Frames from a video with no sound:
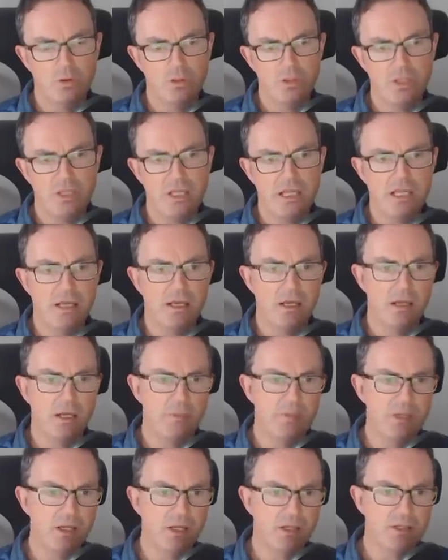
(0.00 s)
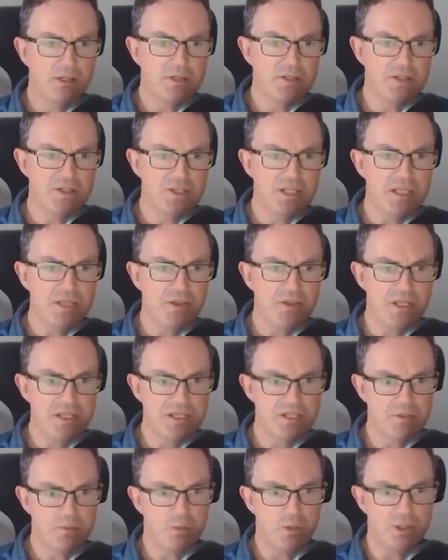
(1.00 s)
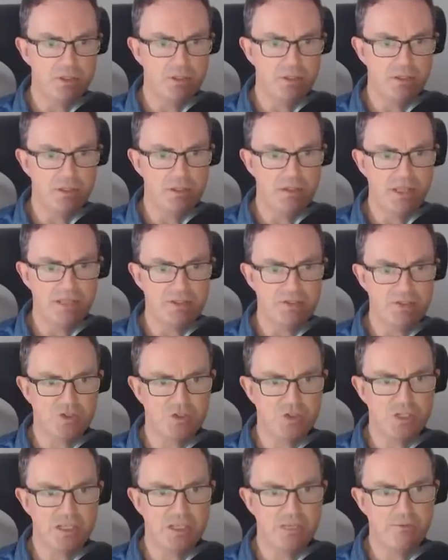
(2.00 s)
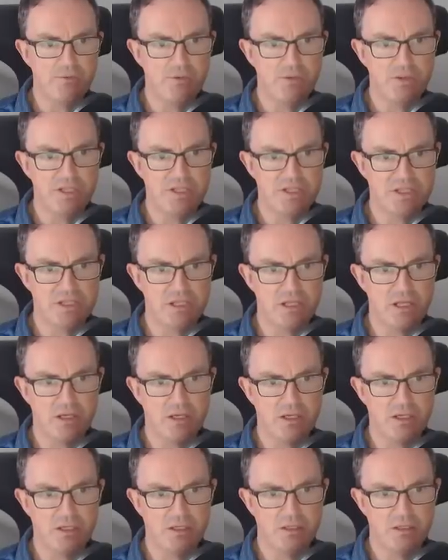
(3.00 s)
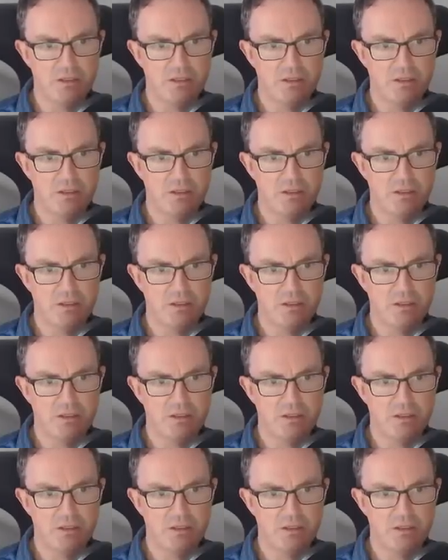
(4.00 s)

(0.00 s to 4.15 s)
yeah I mean I can see this one that's tricky for this line